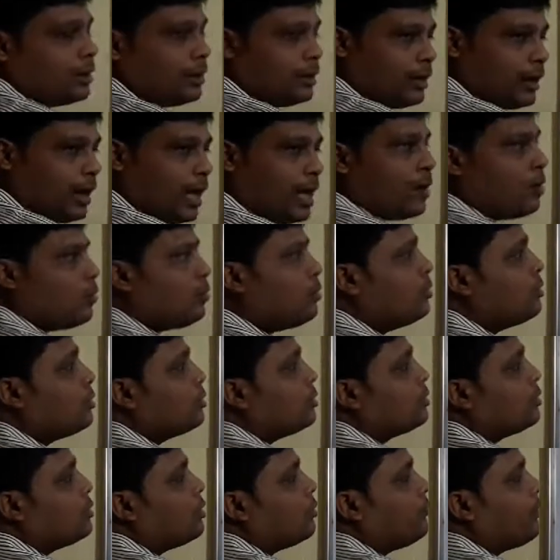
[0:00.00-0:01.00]

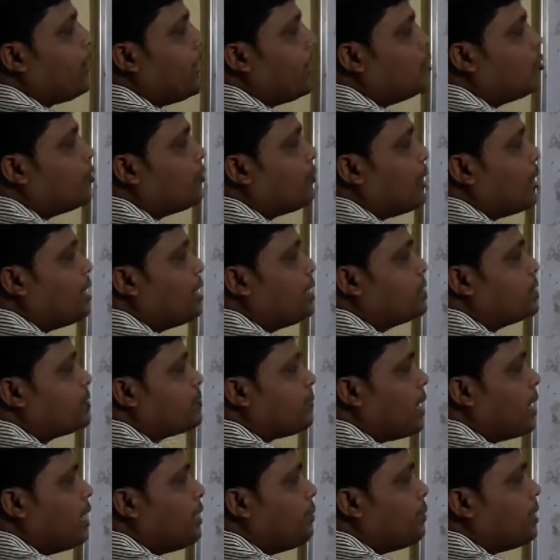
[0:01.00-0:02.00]
Now the value of I
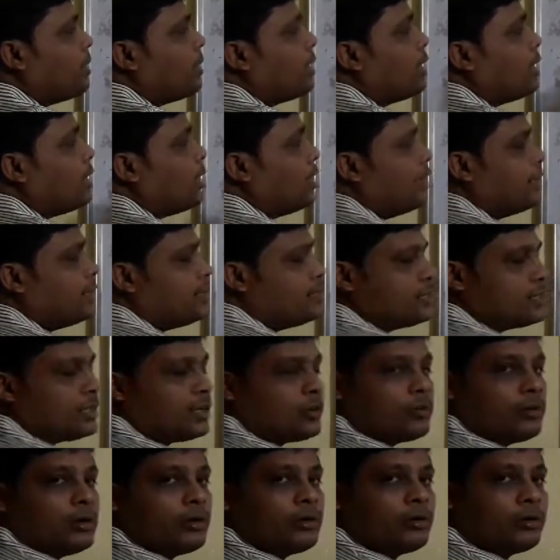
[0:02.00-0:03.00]
is 5. It is
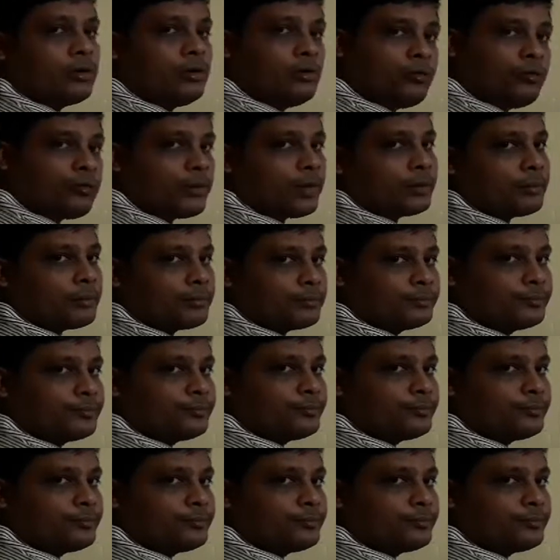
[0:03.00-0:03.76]
equal to 5.